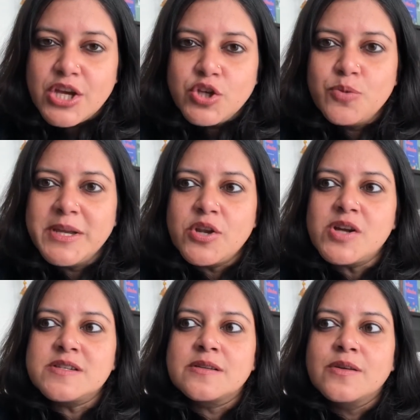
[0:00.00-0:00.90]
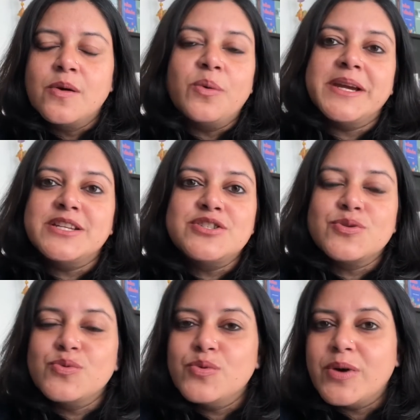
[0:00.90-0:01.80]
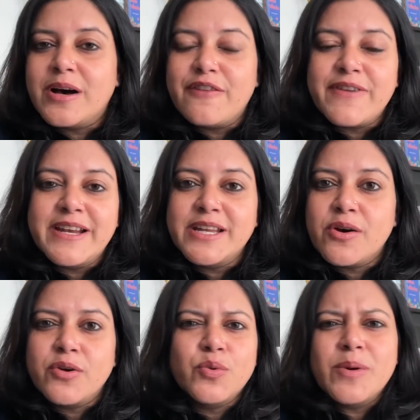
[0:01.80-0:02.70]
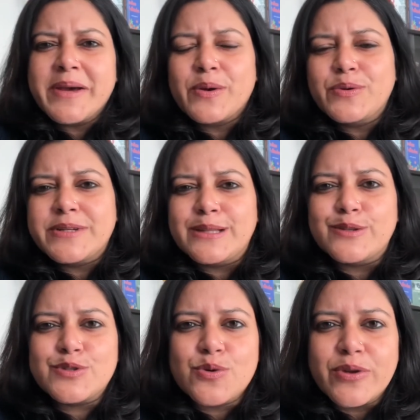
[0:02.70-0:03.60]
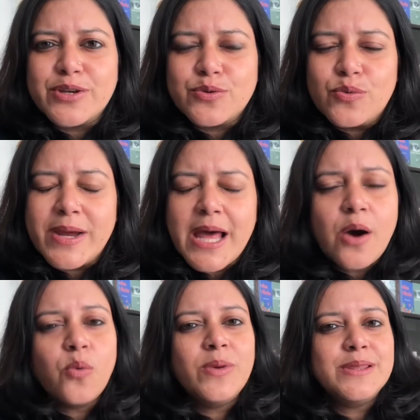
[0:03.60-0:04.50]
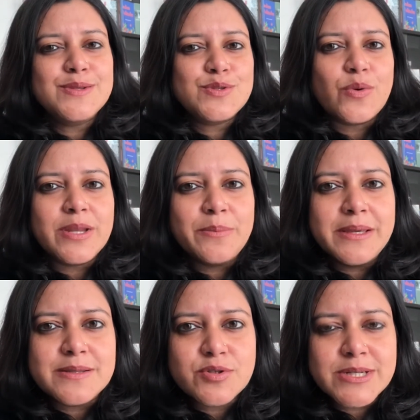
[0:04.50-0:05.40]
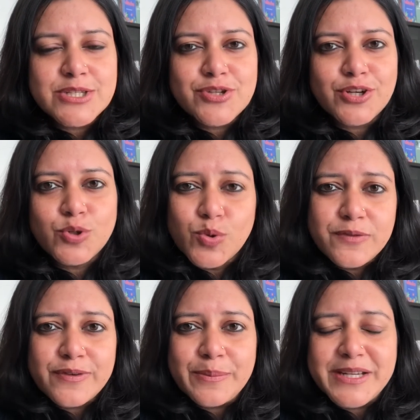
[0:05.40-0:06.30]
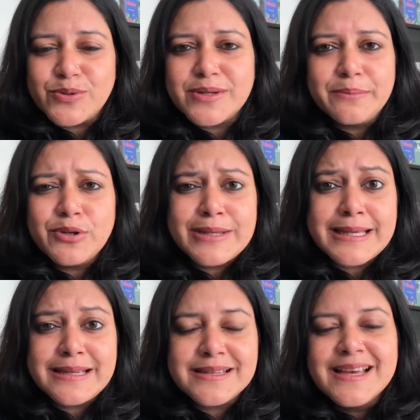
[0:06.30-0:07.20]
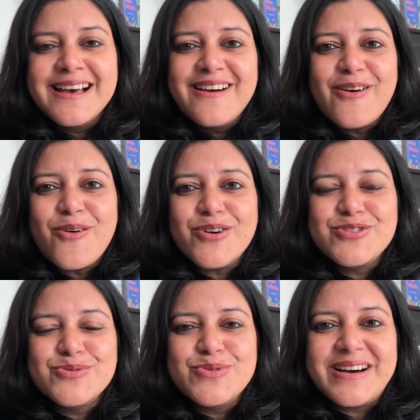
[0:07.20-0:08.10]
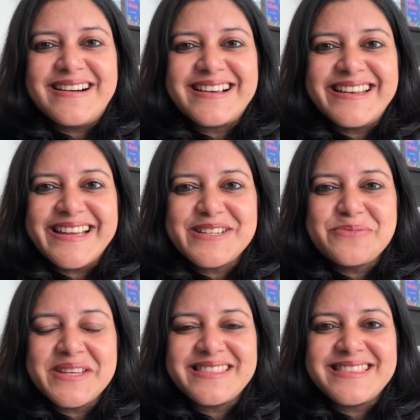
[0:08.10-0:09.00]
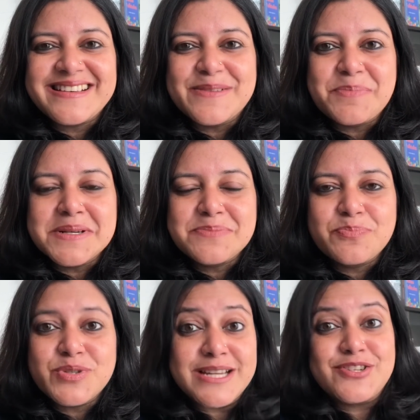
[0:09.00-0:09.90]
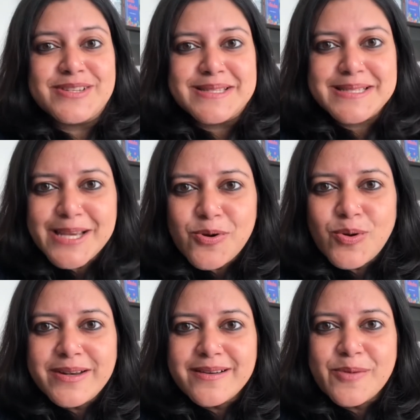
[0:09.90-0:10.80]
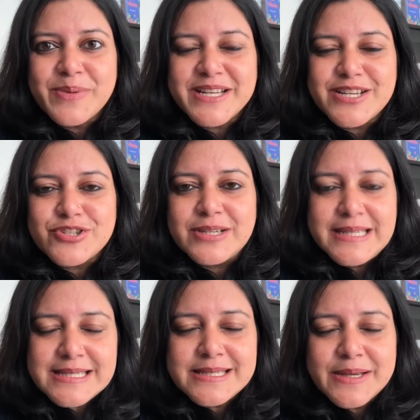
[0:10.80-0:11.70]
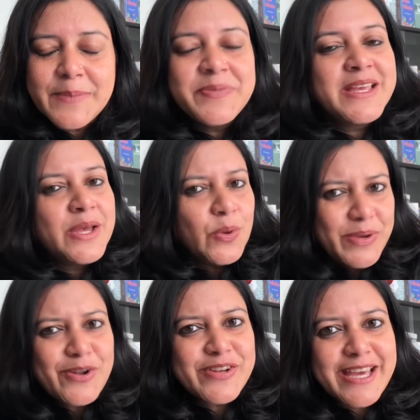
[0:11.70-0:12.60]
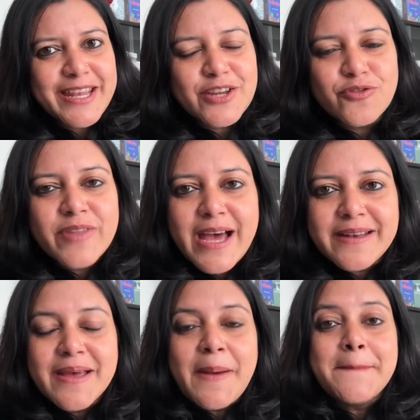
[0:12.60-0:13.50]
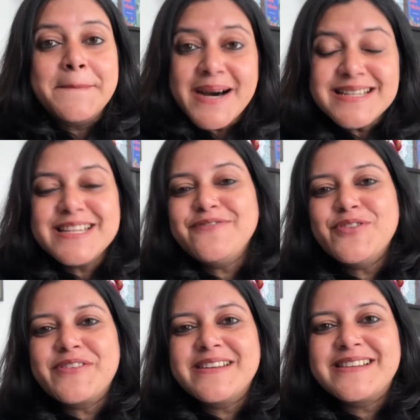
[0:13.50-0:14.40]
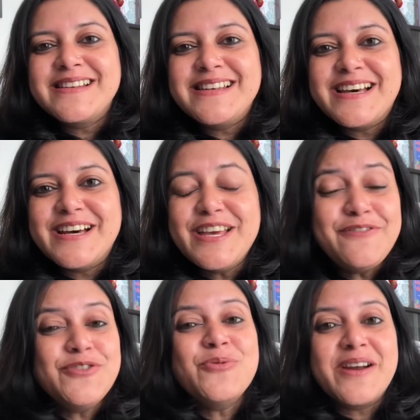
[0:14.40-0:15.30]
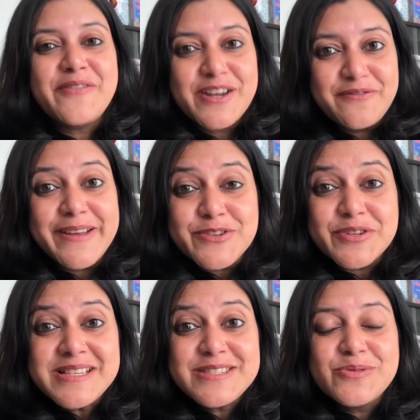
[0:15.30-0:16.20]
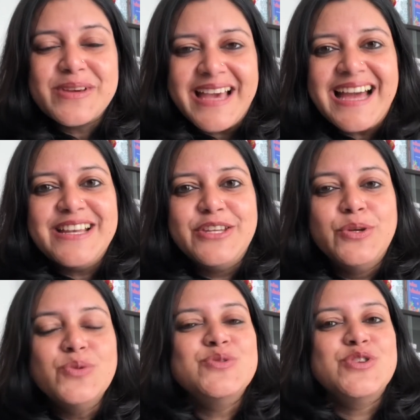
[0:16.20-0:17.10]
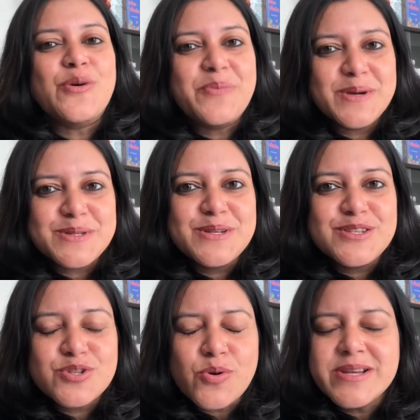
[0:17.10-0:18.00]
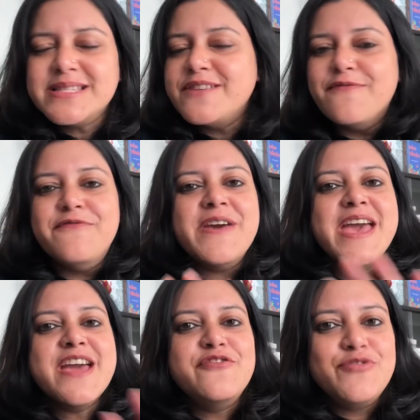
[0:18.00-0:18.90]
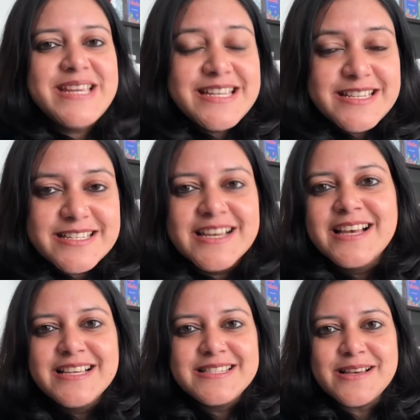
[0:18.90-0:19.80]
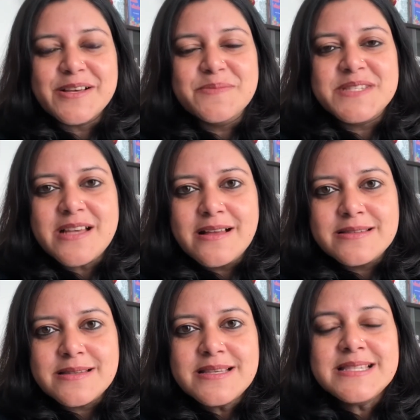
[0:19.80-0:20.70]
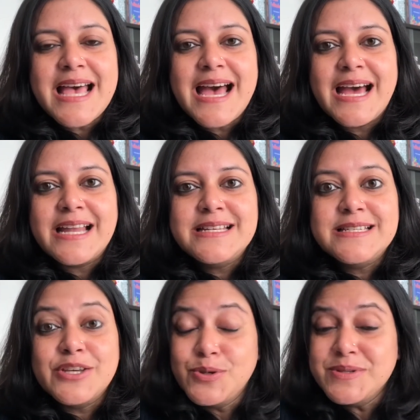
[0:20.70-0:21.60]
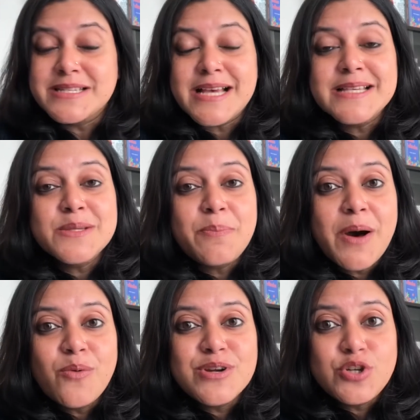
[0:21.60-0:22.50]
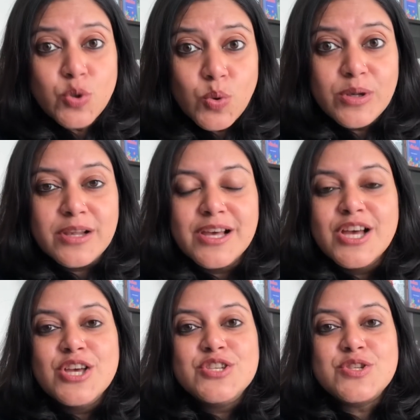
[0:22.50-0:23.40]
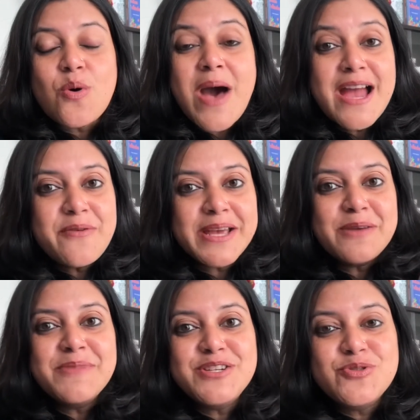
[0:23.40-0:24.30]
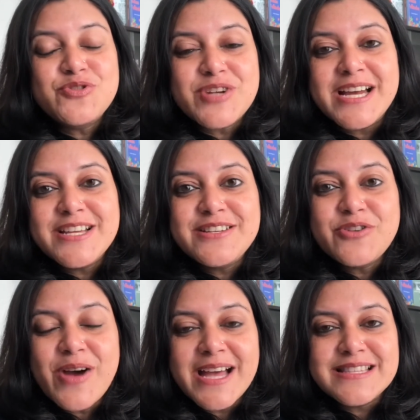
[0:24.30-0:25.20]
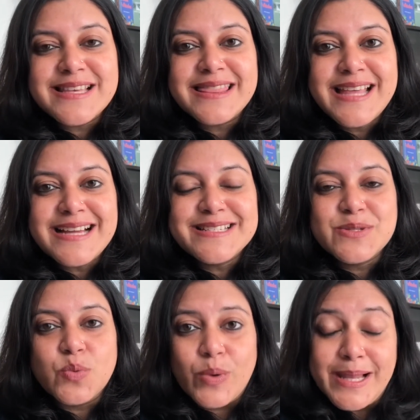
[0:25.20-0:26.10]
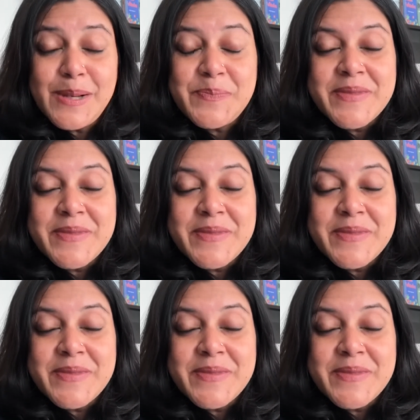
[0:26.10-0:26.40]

You may not go into finding out who am I going to tell this story to, and how will this story be a strategic tool for me to communicate or to connect with a potential stakeholder or potential listener. We're not getting into that. But if you're if you are adventurous, you can use your personal stories in varied circumstances and use it as a power tool. So I recommend you try your hands at that as well.